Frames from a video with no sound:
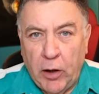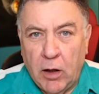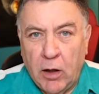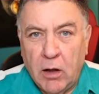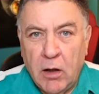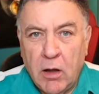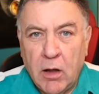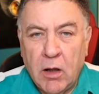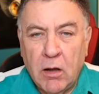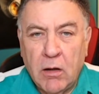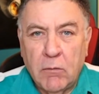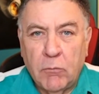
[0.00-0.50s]

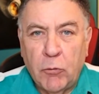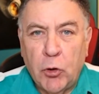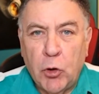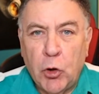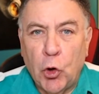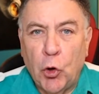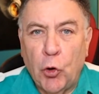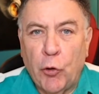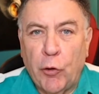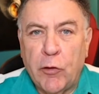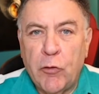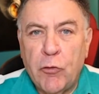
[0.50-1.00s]
I'm
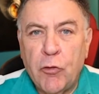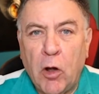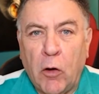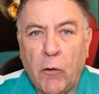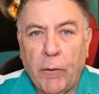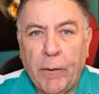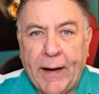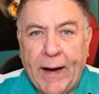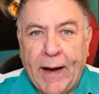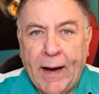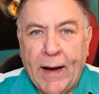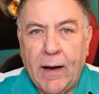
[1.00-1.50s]
curious
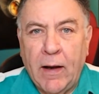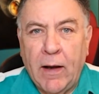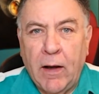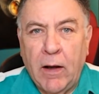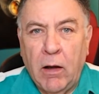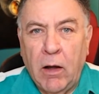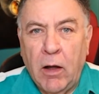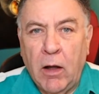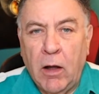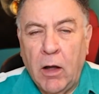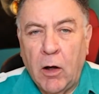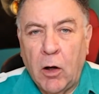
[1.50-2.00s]
on
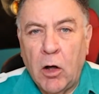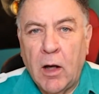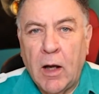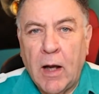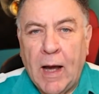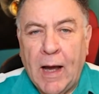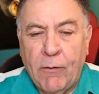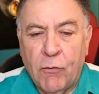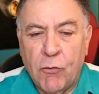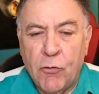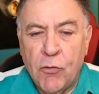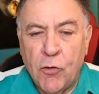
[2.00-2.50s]
the
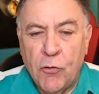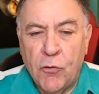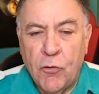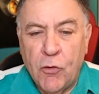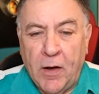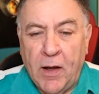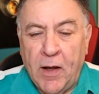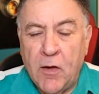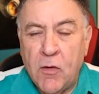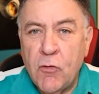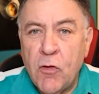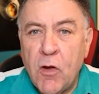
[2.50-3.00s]
answer to
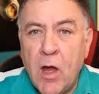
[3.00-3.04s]
this.